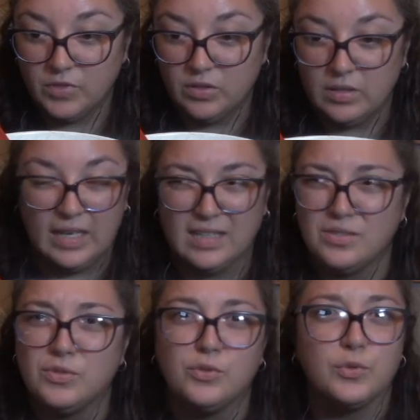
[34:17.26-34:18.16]
I guess,
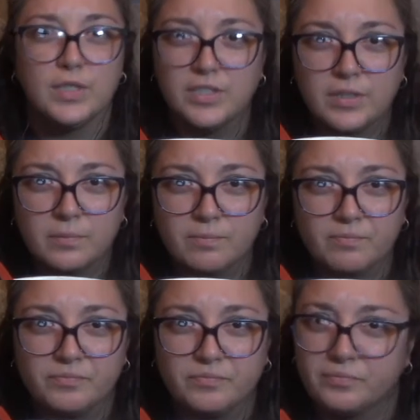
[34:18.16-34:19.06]
nutrition,
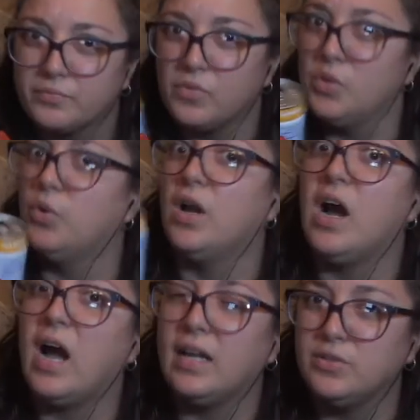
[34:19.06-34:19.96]
or it
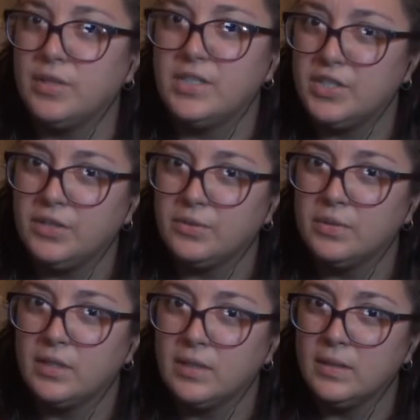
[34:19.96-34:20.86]
hydrates you
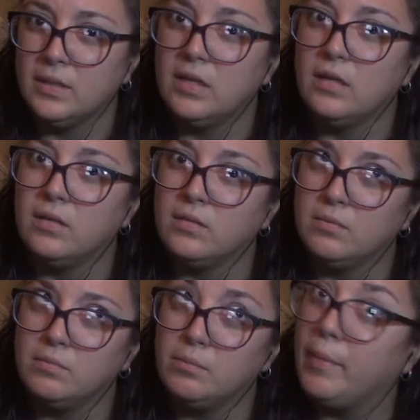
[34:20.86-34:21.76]

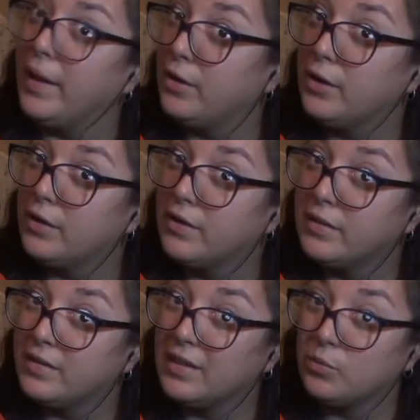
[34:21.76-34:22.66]
better
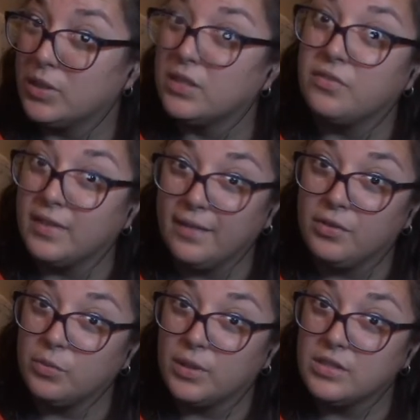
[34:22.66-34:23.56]
than what the
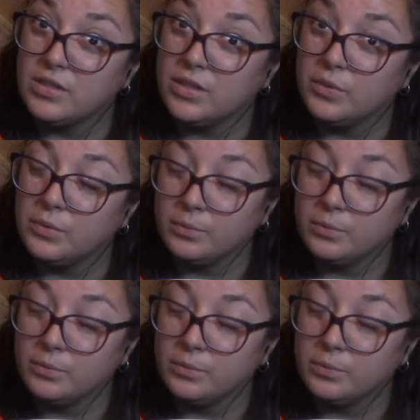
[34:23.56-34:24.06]
flavored ones do.